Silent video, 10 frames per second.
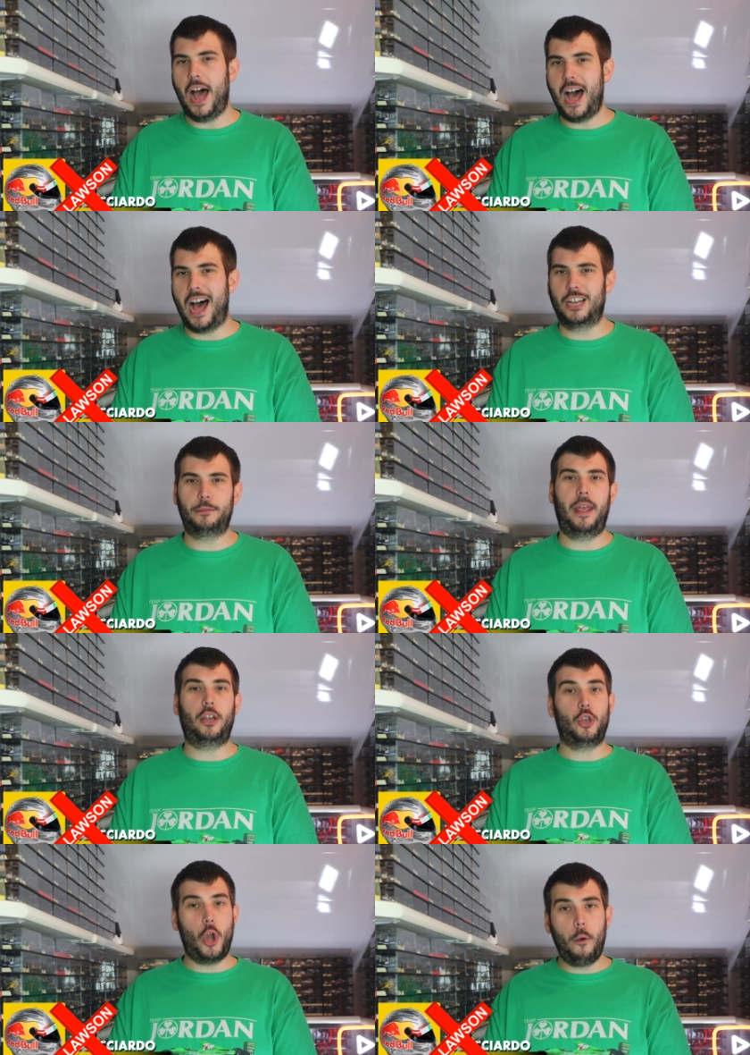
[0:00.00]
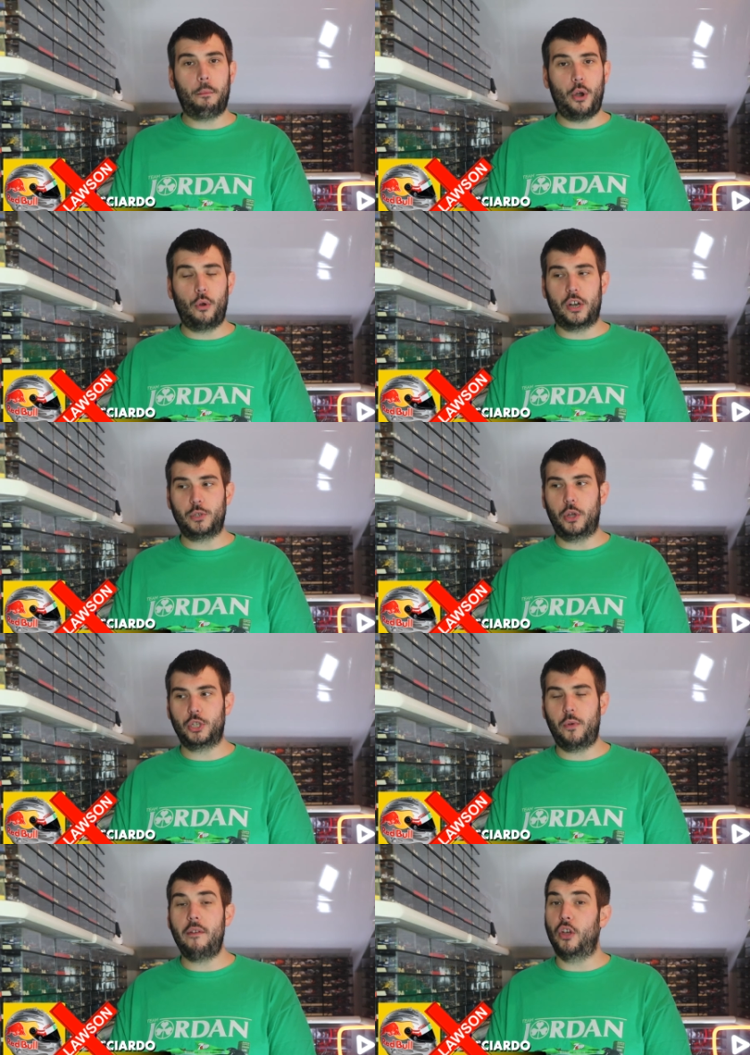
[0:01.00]
hards made no progress
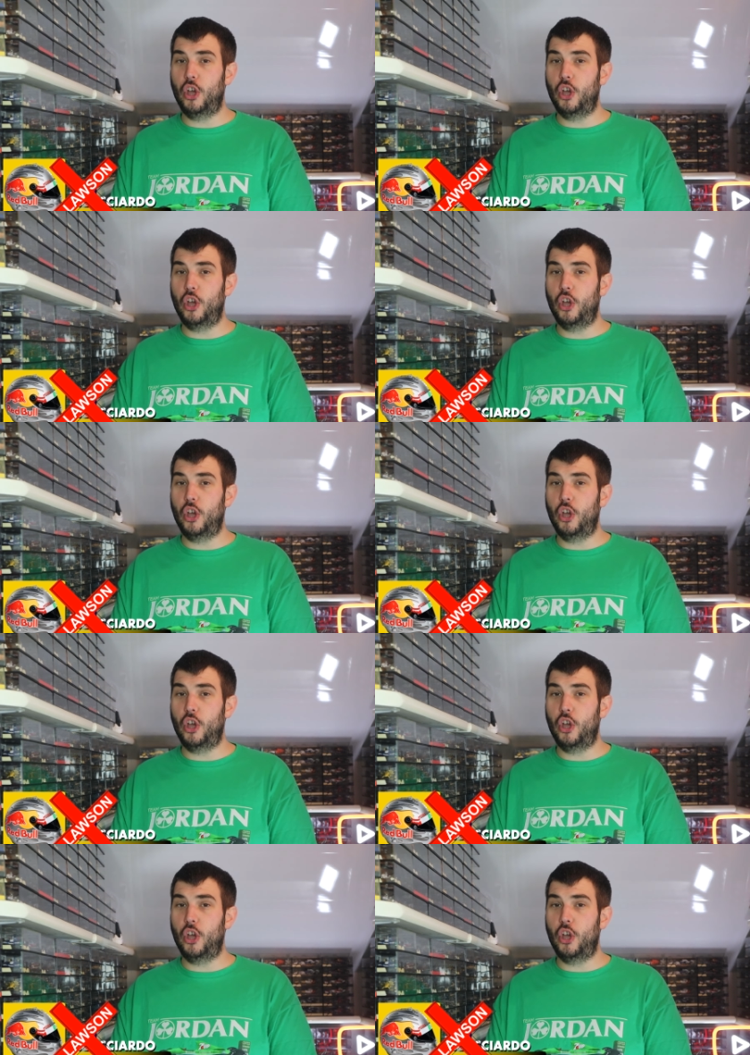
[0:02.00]
whatsoever